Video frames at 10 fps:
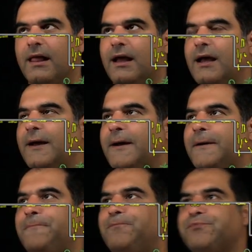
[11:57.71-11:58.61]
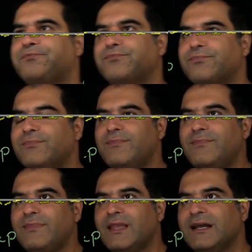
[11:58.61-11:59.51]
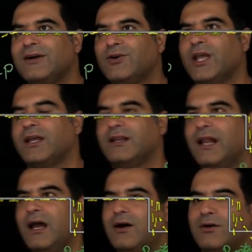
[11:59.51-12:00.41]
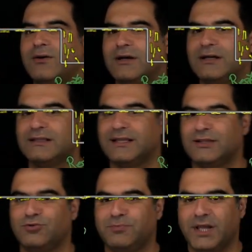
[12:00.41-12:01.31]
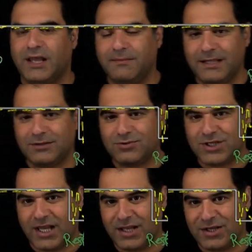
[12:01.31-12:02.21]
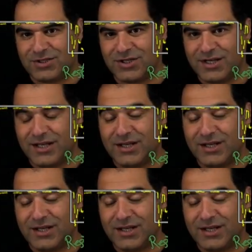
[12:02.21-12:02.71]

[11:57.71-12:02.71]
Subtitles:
Um, Okay, now then to be able to change